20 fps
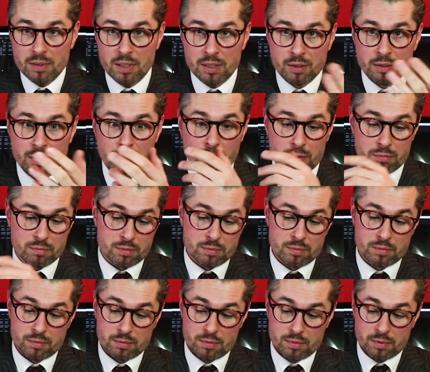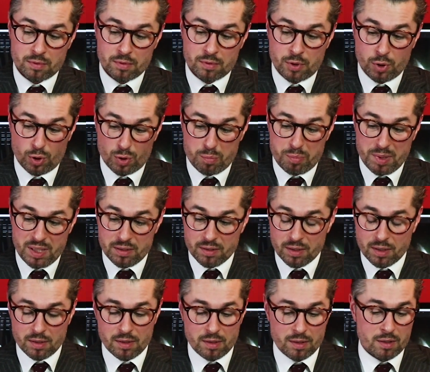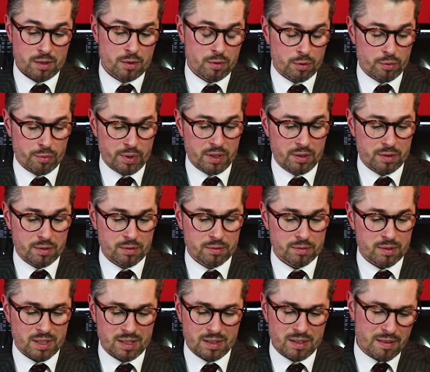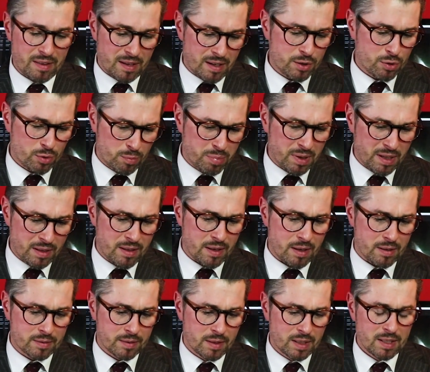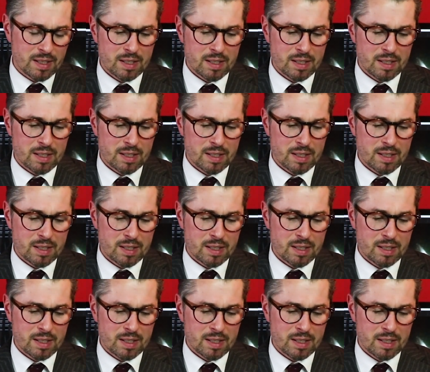I don't know. Could be. Could really. I should buy that.